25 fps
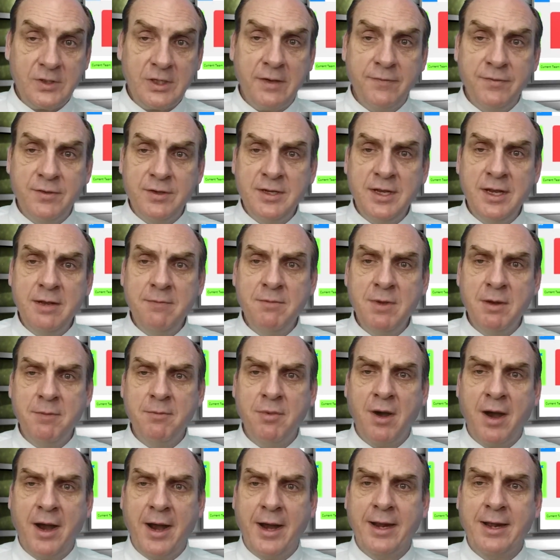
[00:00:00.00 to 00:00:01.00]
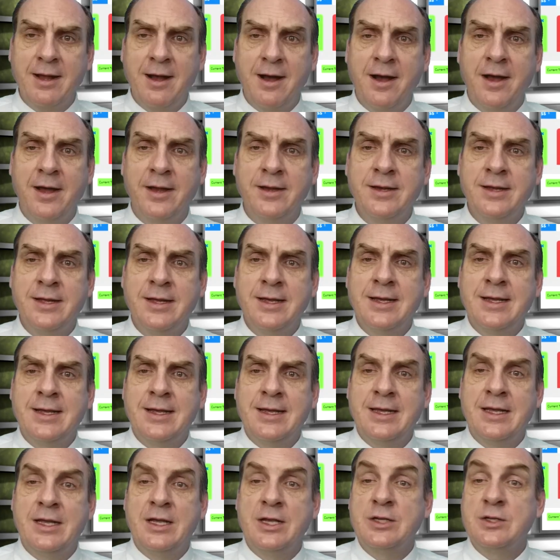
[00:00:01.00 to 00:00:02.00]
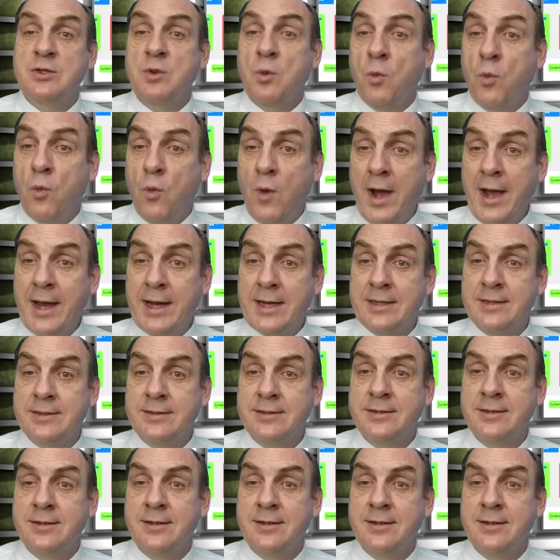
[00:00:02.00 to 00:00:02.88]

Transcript: The team member icon is white.